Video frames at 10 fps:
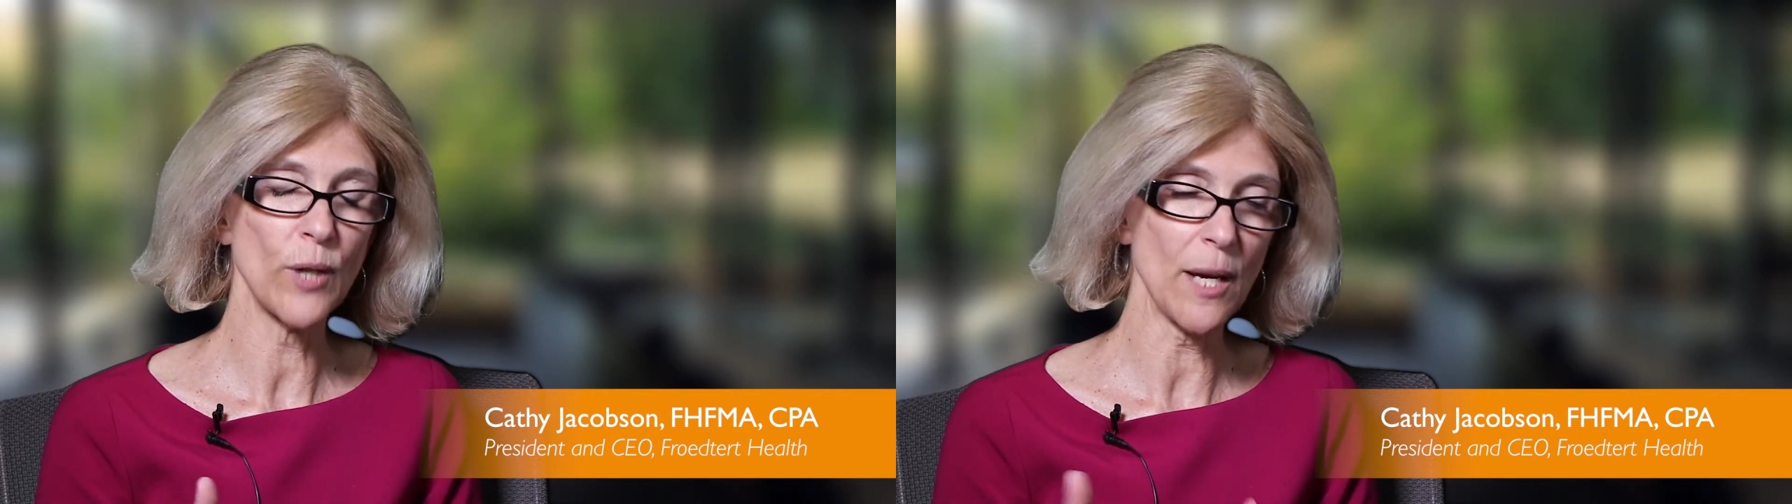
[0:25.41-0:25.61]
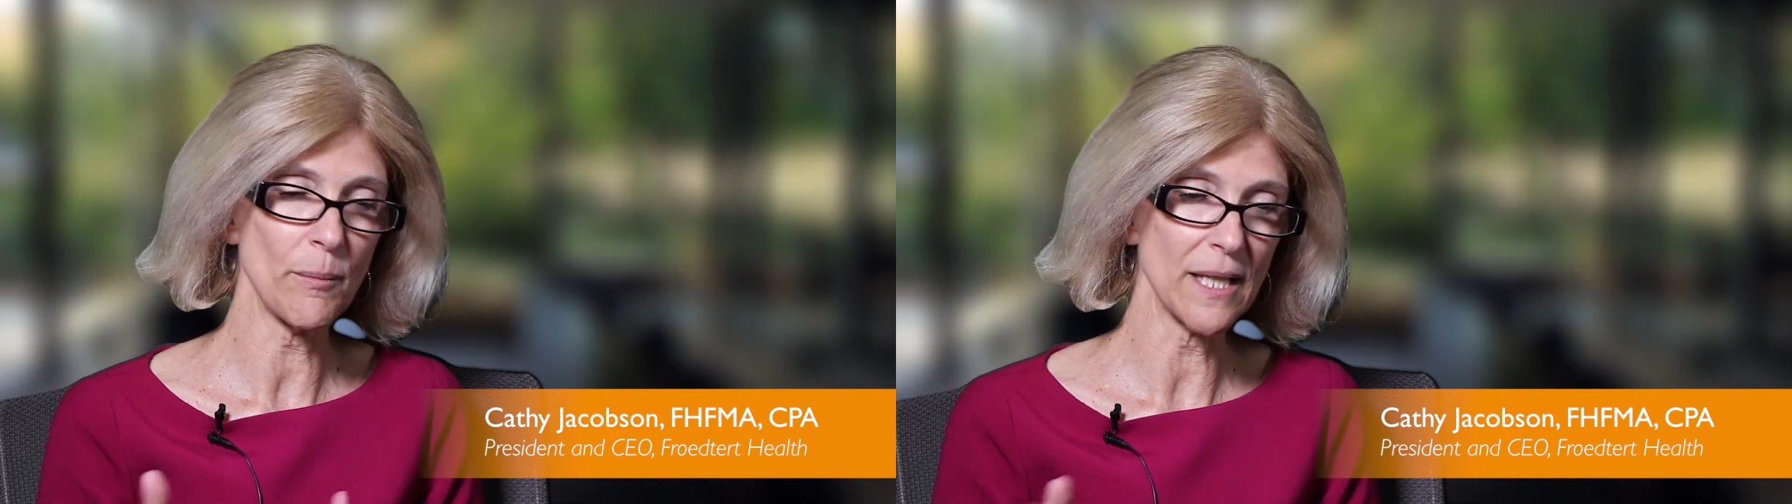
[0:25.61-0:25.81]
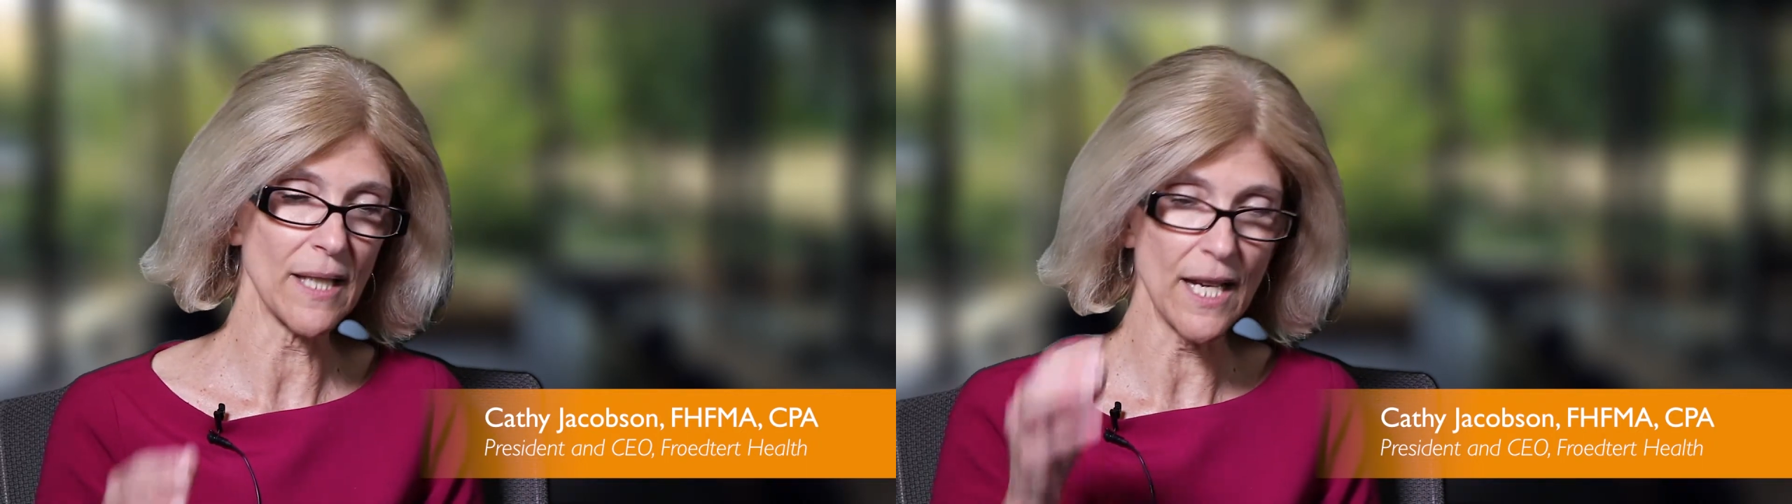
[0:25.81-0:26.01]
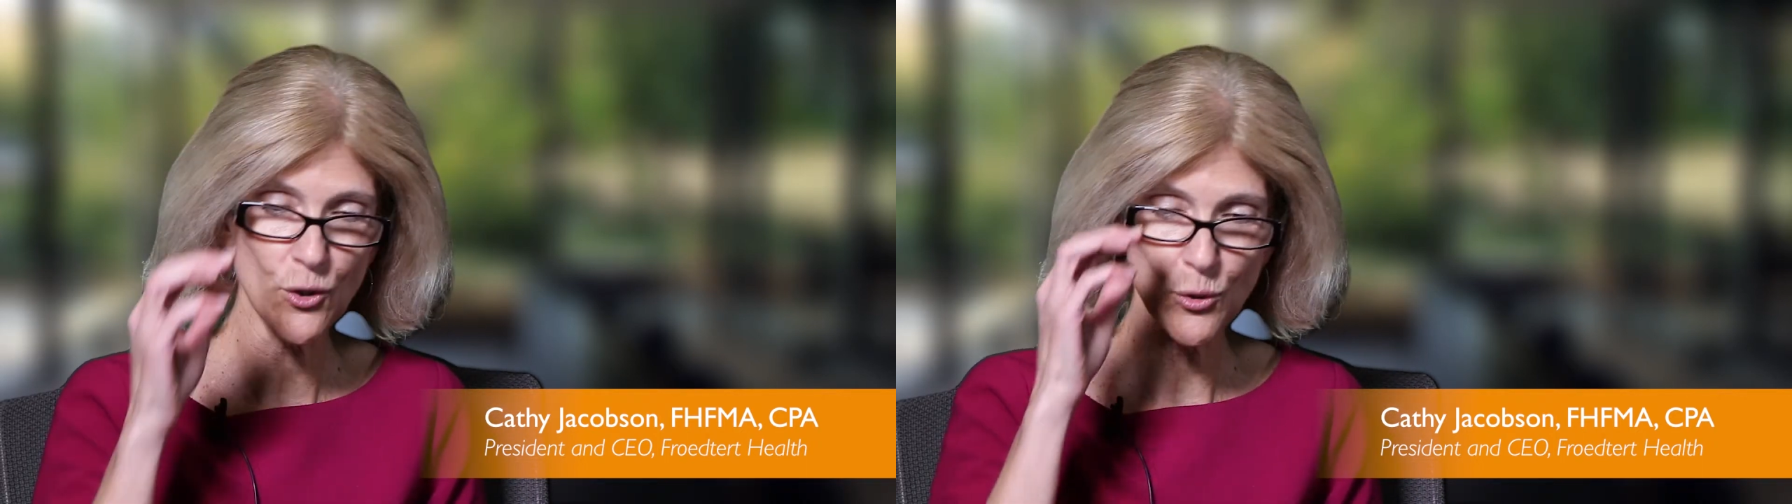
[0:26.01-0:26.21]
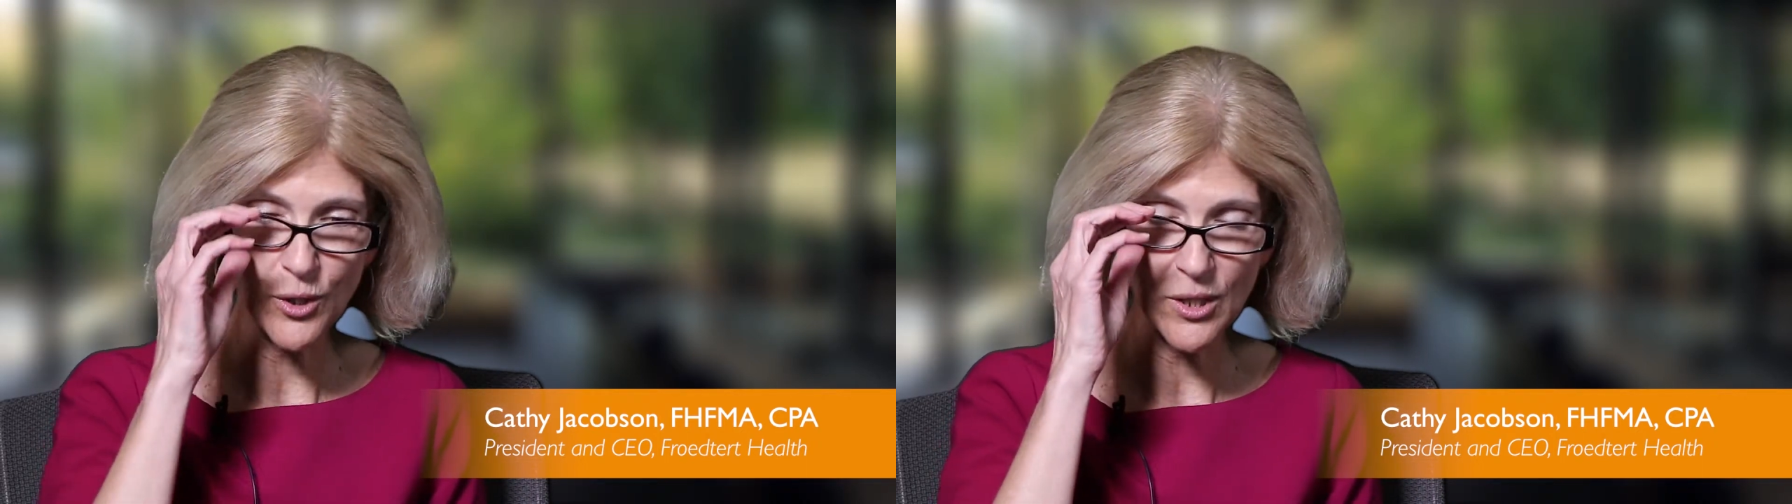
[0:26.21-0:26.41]
at my
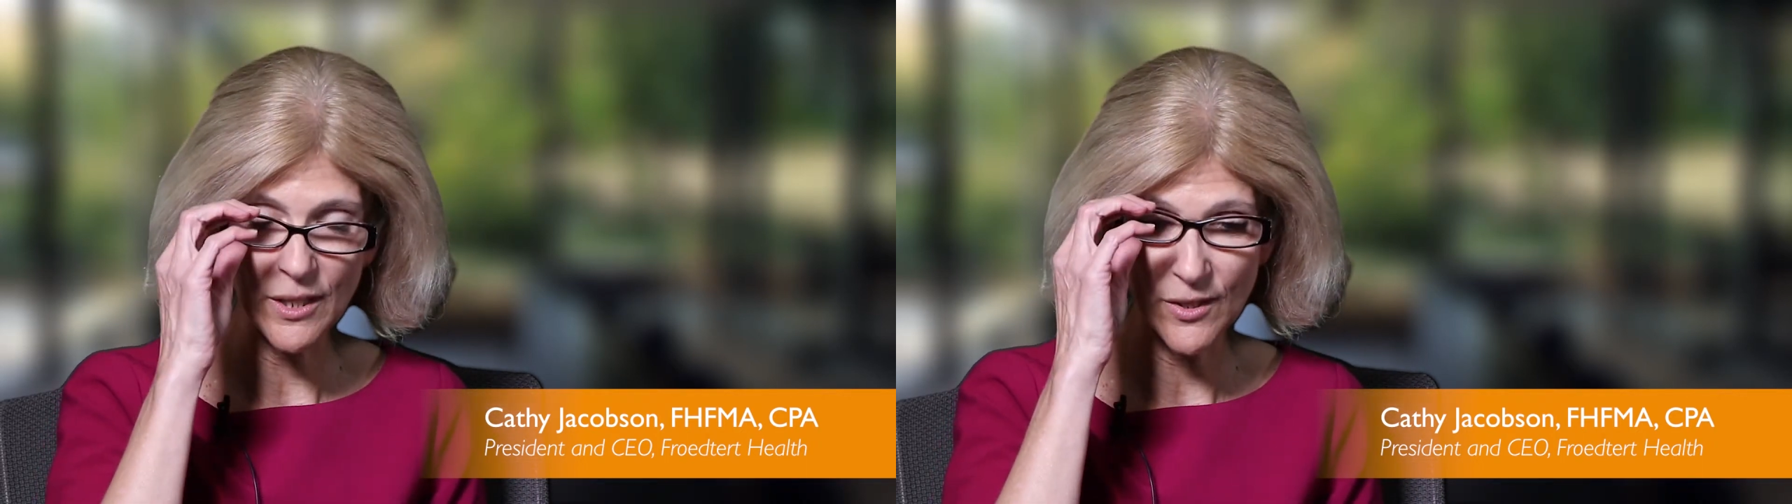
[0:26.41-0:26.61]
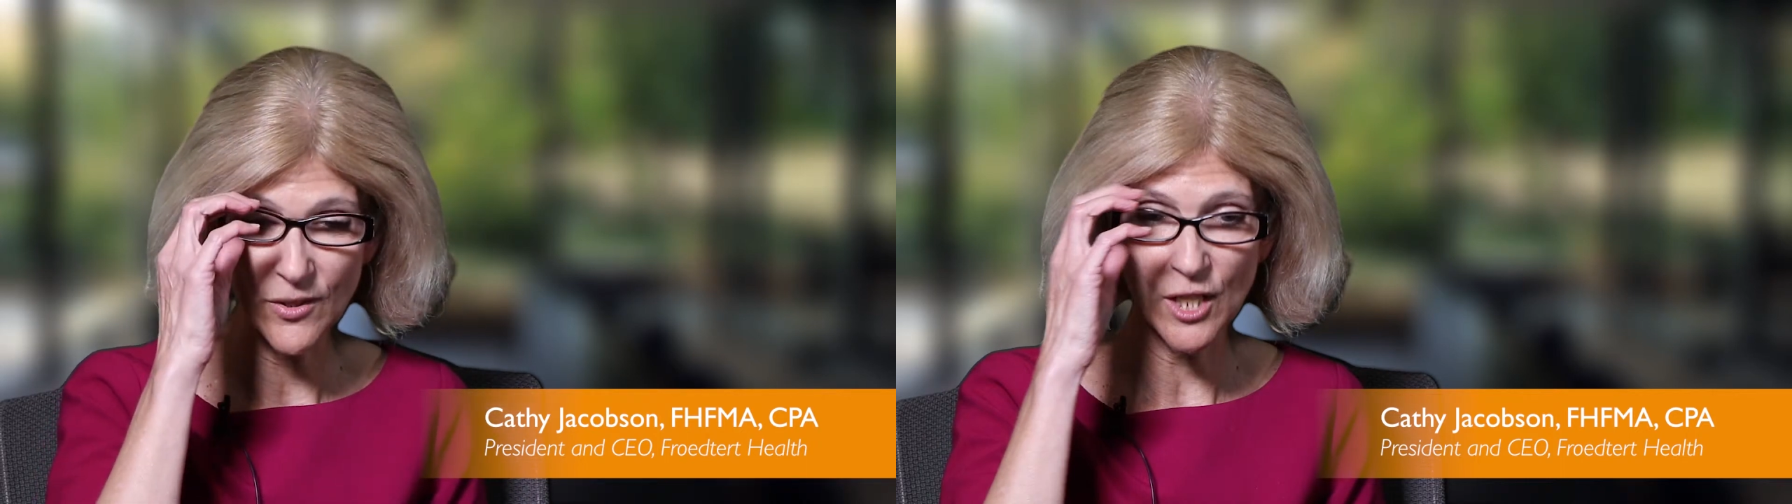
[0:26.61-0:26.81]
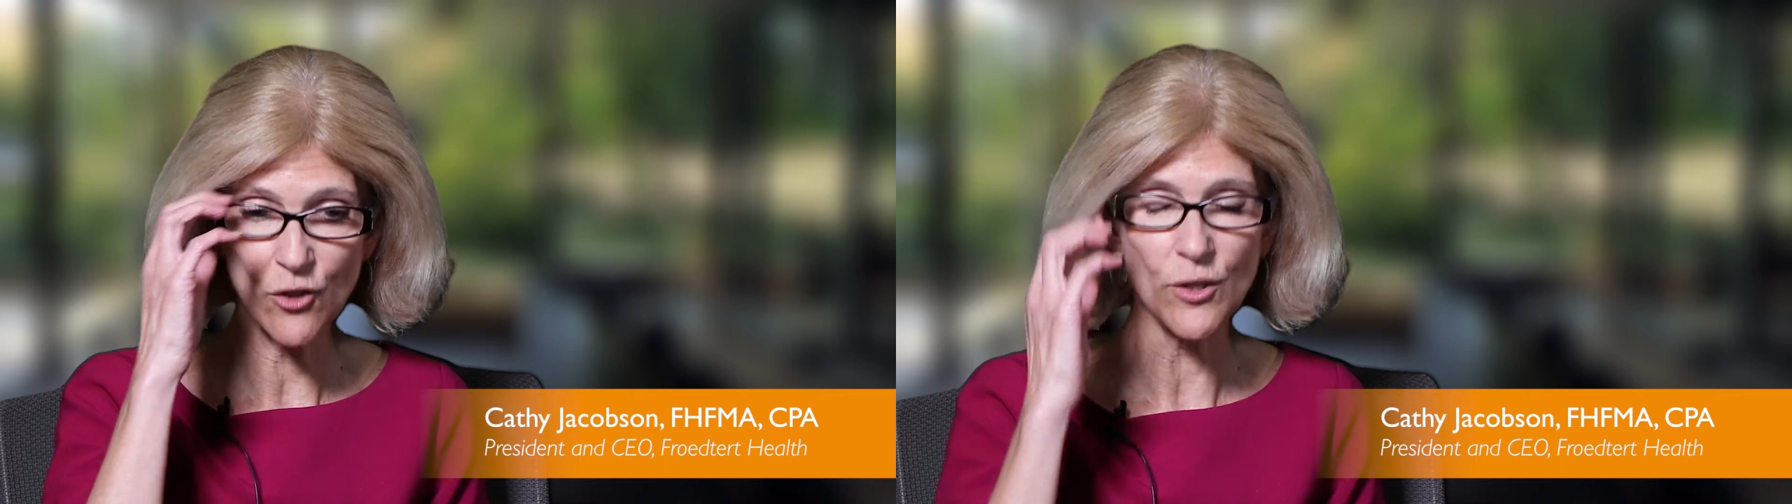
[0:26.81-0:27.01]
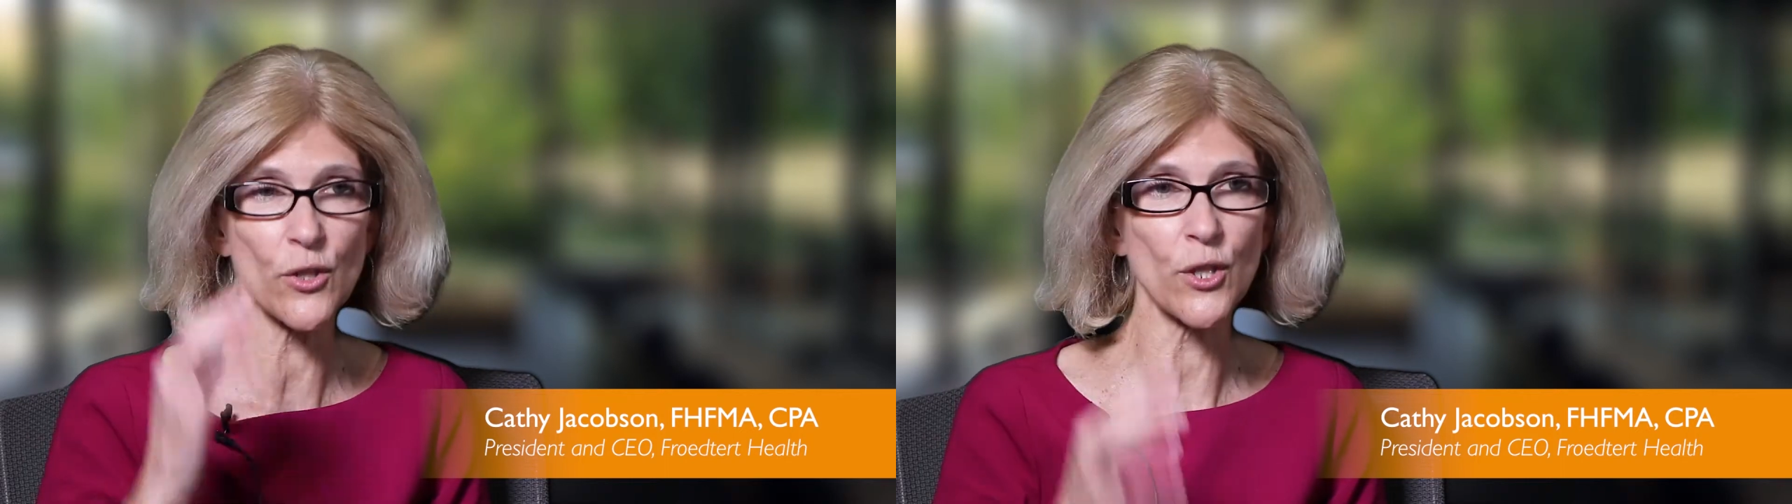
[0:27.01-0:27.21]
last organization,